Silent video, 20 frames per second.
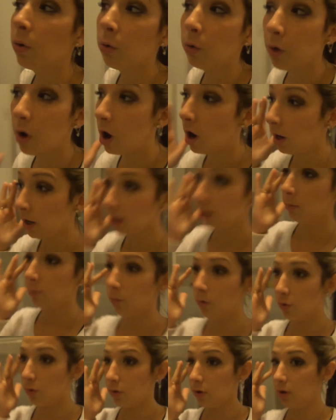rock and
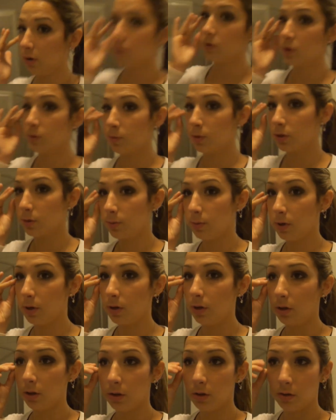bowl, it was supposed to
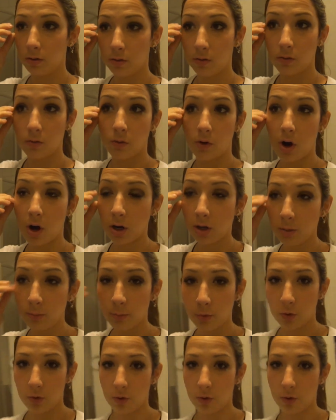be rock and bowl.